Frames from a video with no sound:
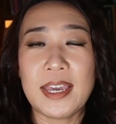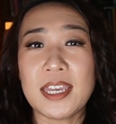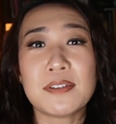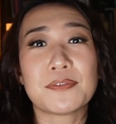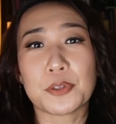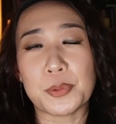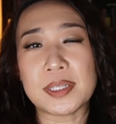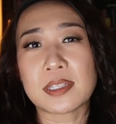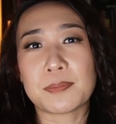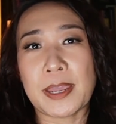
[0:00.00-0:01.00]

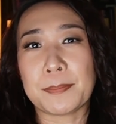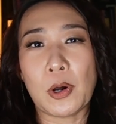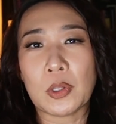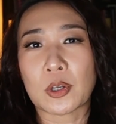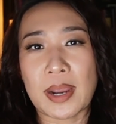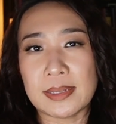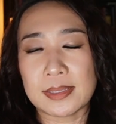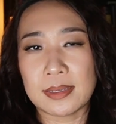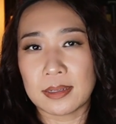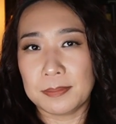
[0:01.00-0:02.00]
influenced by
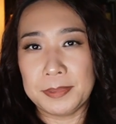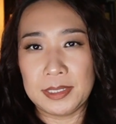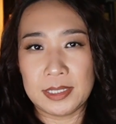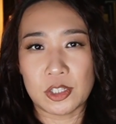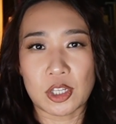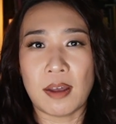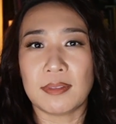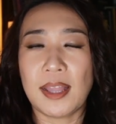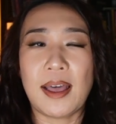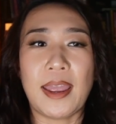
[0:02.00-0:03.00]
polarizing opinions
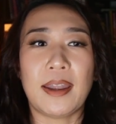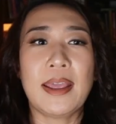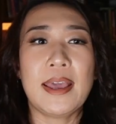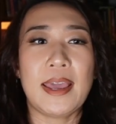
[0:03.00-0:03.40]
online.